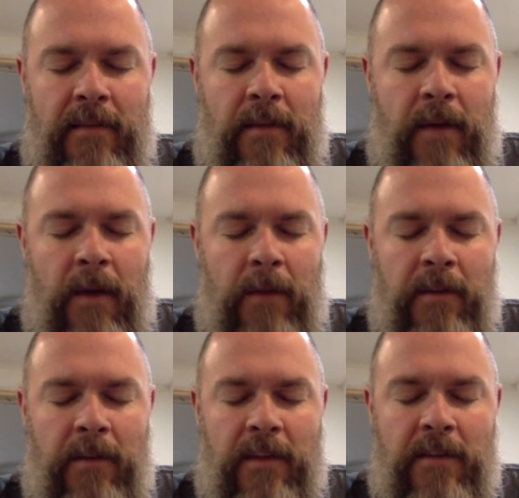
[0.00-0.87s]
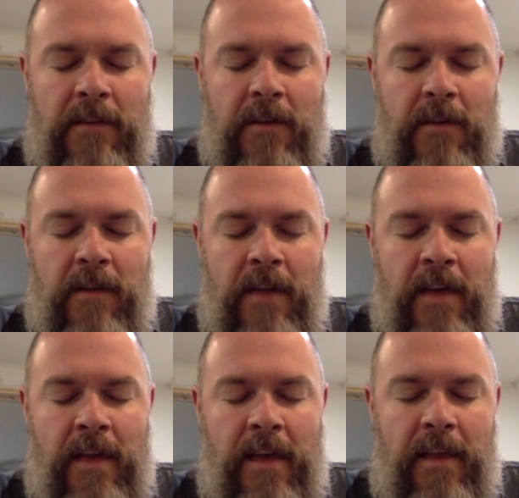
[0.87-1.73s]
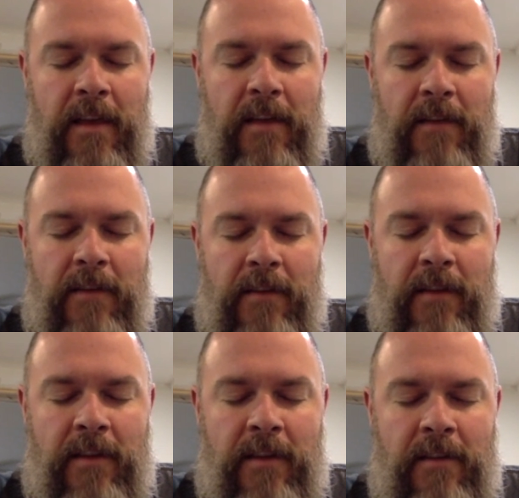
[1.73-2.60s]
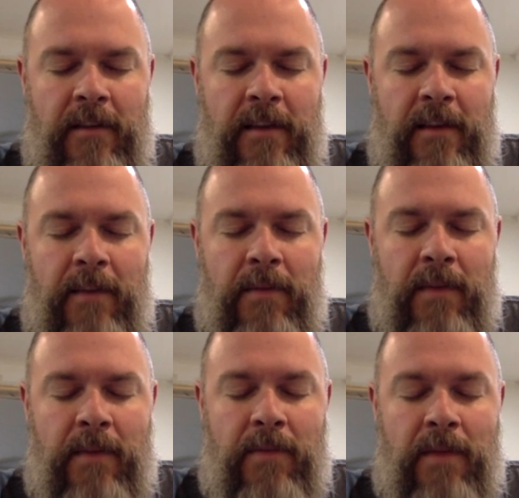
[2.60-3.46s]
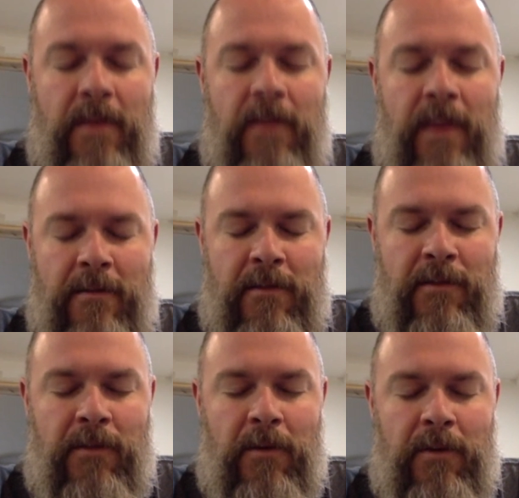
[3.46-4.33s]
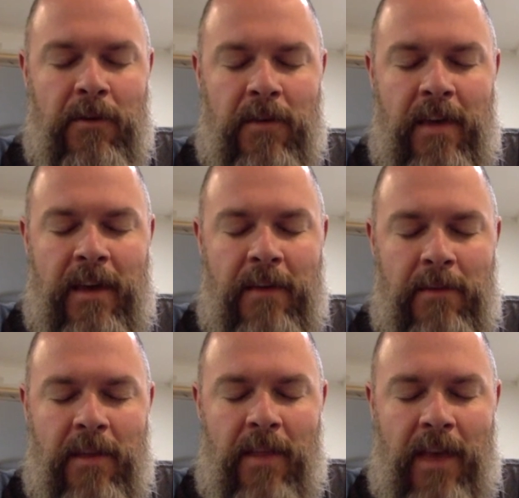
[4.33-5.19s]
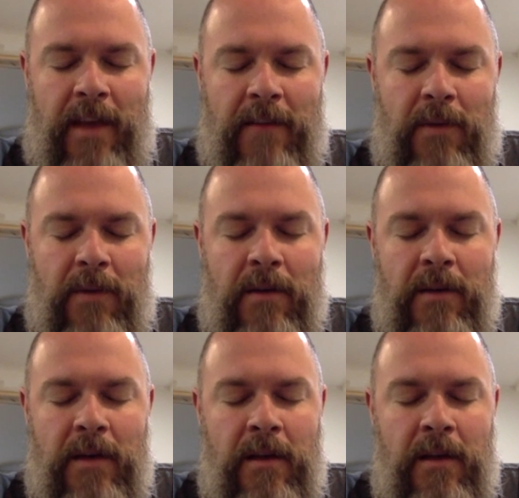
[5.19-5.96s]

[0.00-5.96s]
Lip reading: help to lead the church. And just continue to keep their lanterns full so that they can be the light as well.